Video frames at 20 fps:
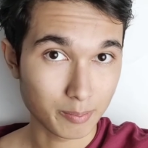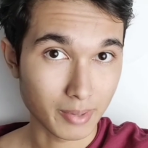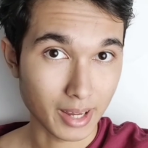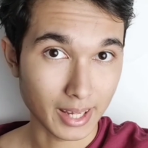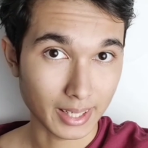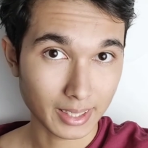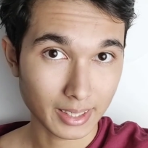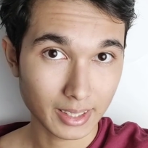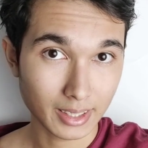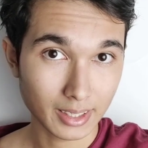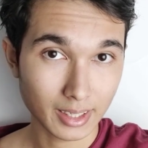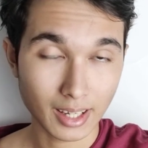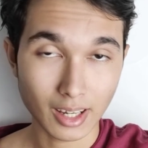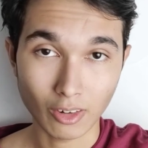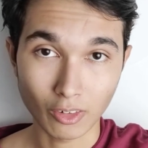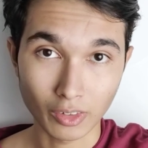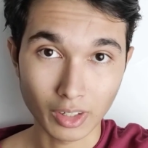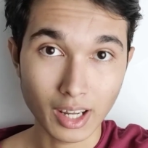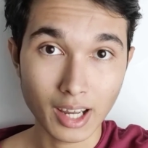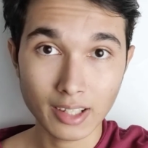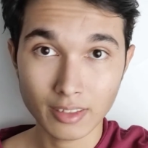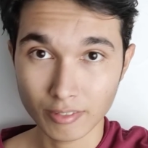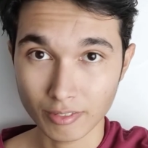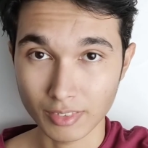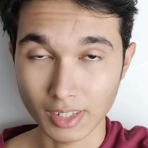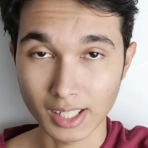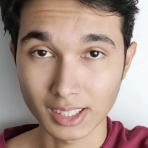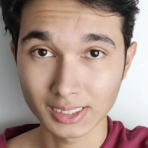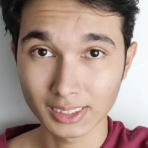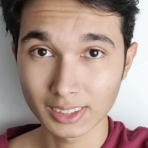back or add
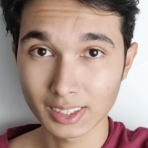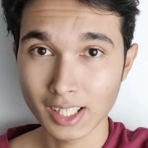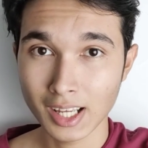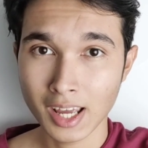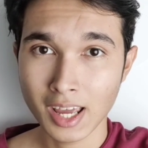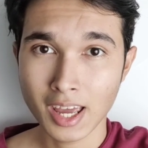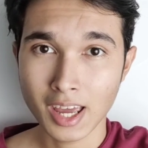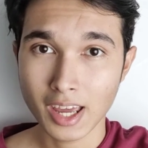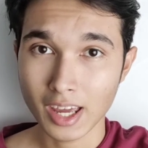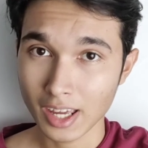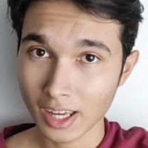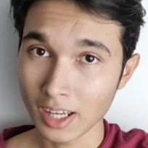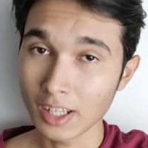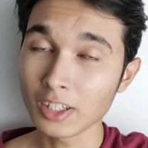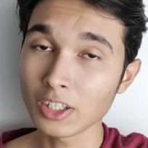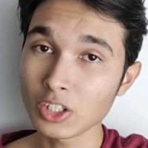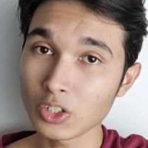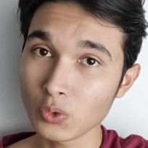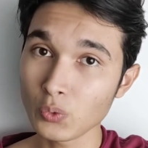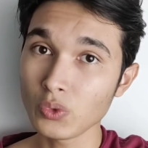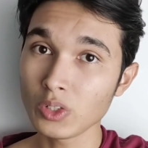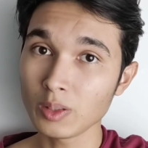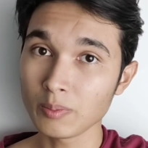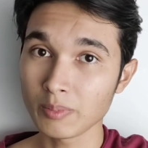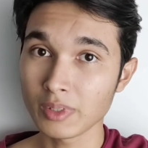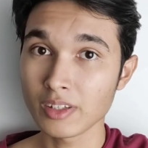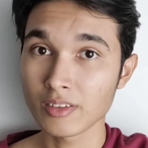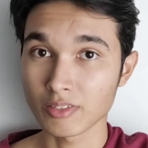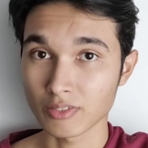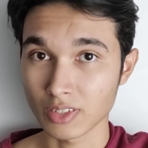friends, and you will
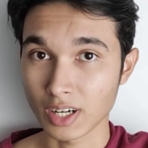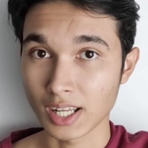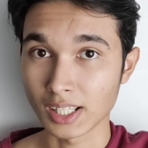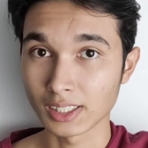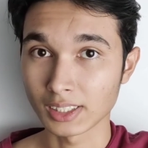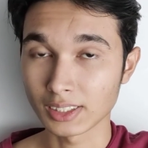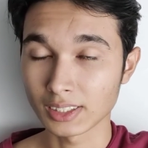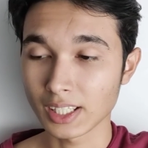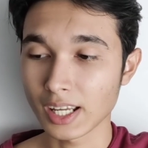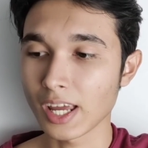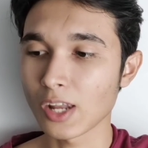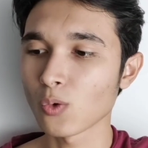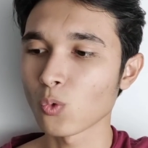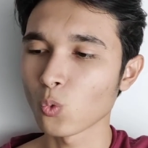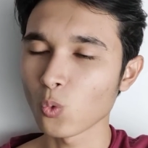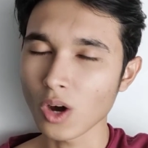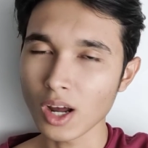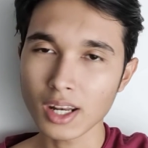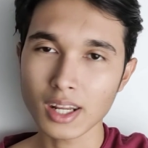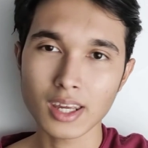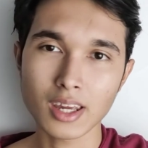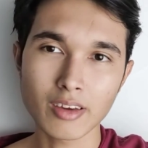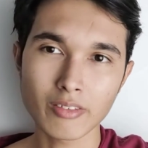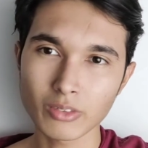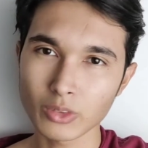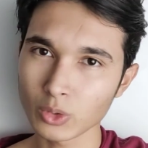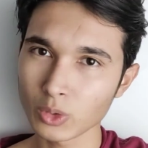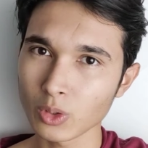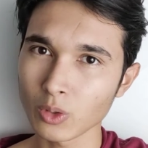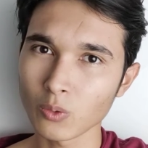be friends. And what
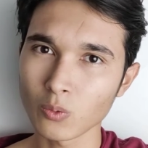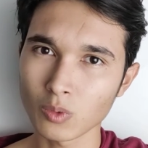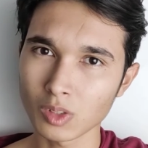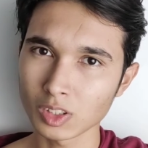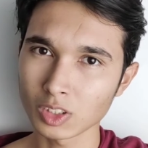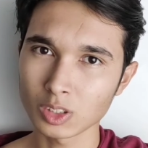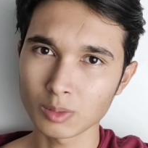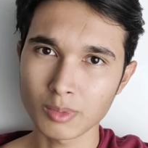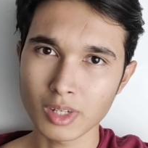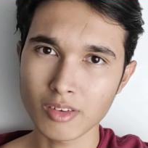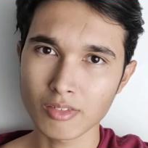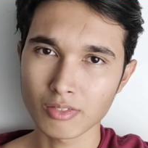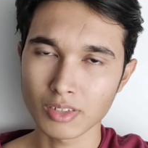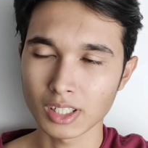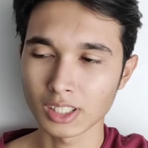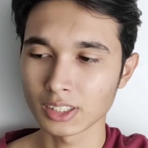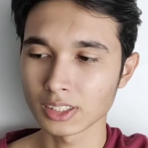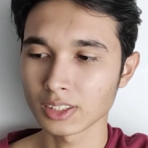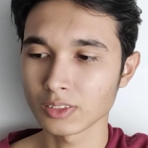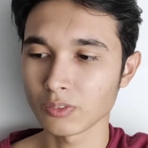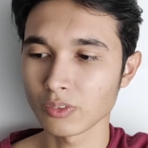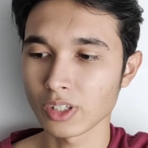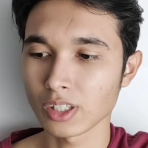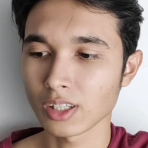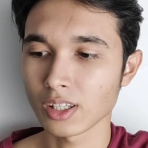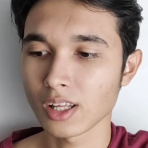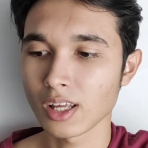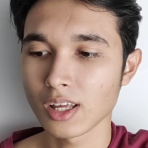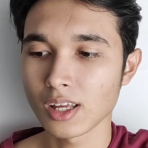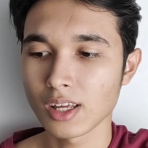if you don't want to be friends
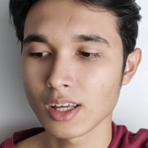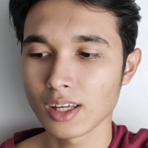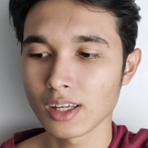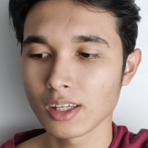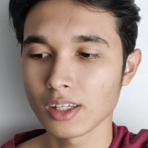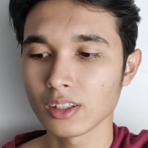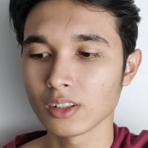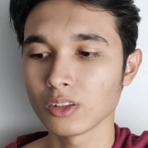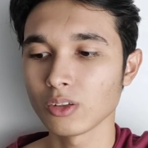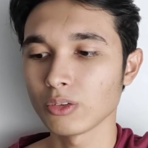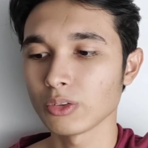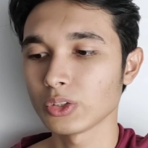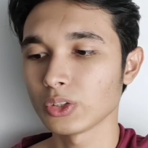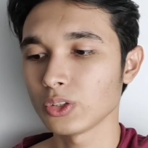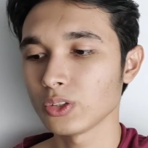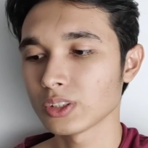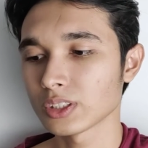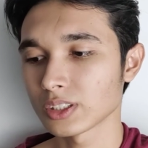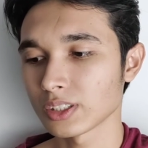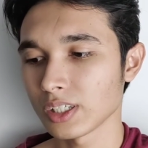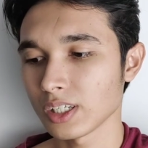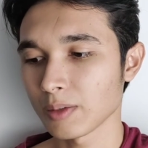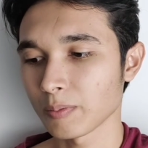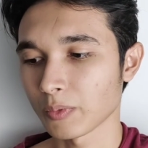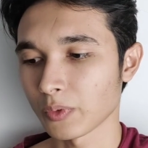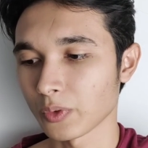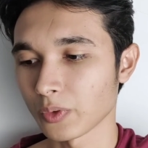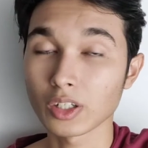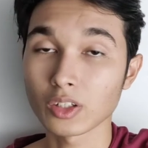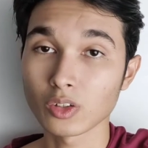with those user
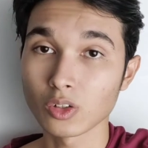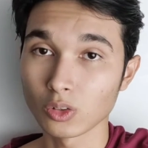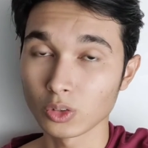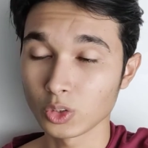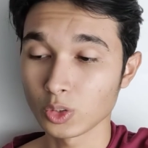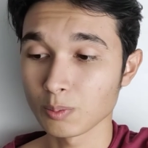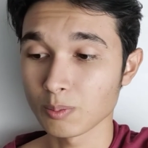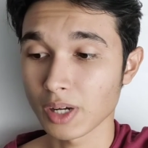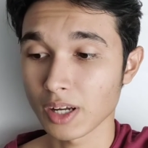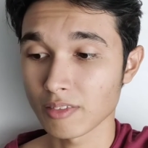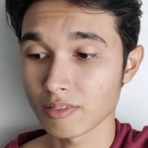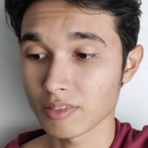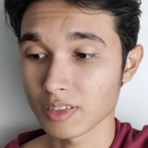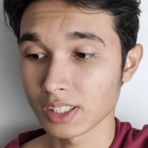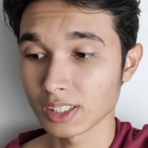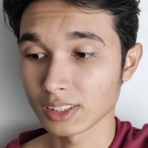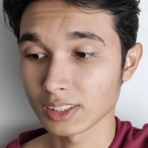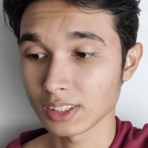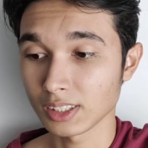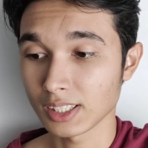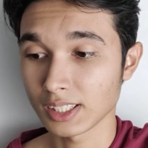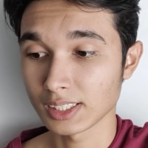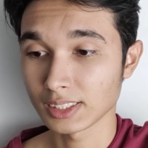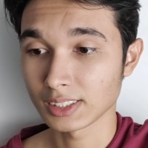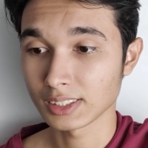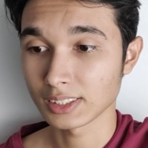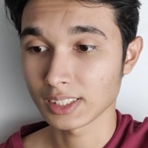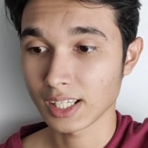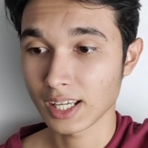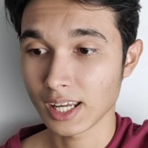anymore? You can go to my friends
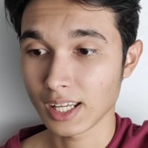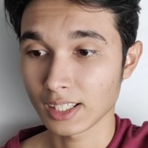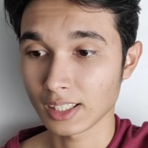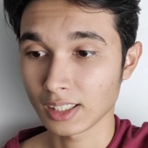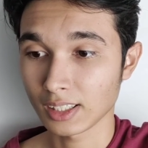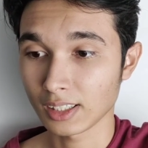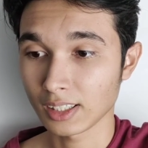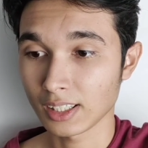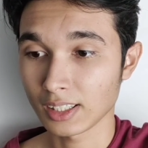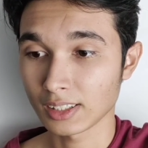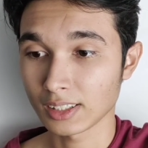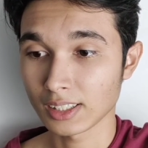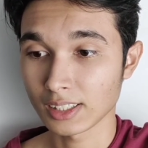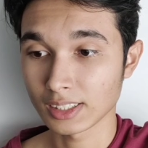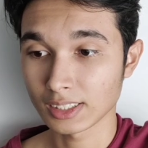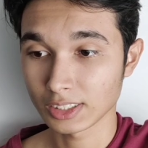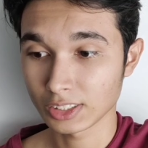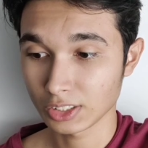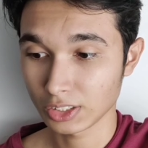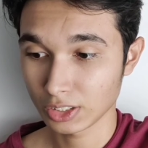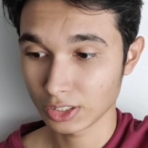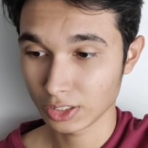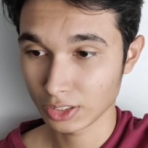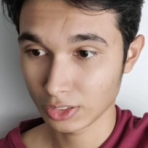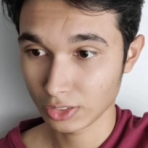list and click this